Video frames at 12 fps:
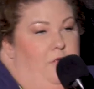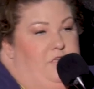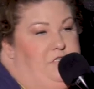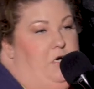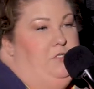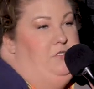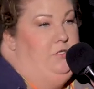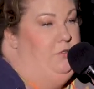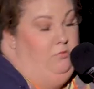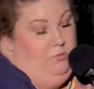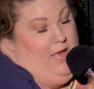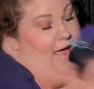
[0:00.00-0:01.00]
this starts.
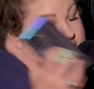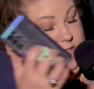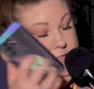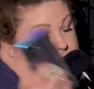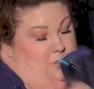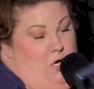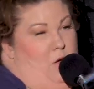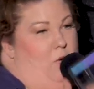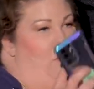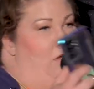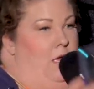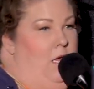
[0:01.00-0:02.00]
You asked.
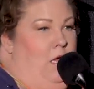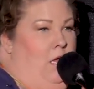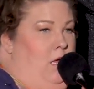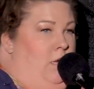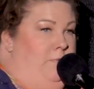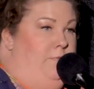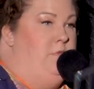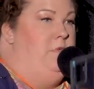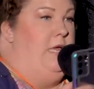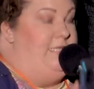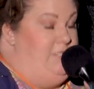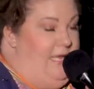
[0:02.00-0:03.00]
Go.
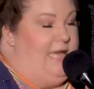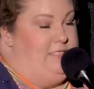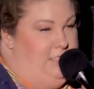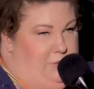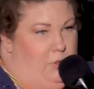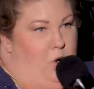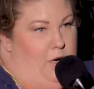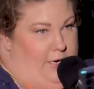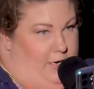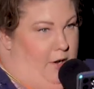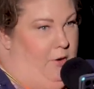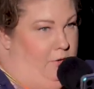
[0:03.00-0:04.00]
It's
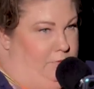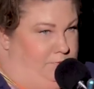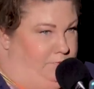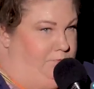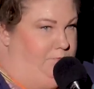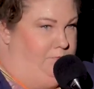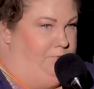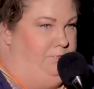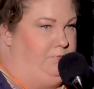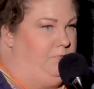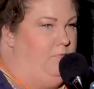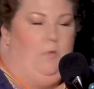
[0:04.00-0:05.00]
recording. Go.
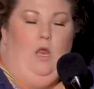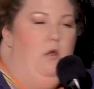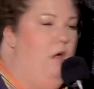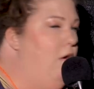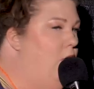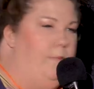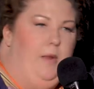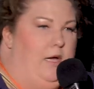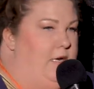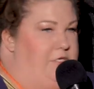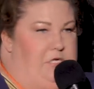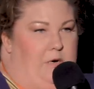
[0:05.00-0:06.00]
No, I'm not
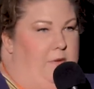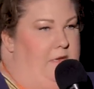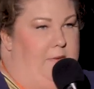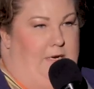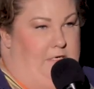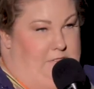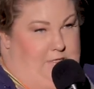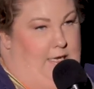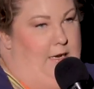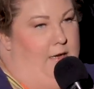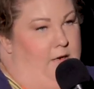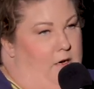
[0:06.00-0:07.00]
going to share it with anybody. Just
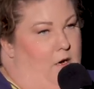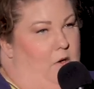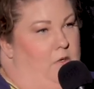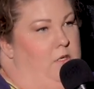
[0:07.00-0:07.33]
get it. Go.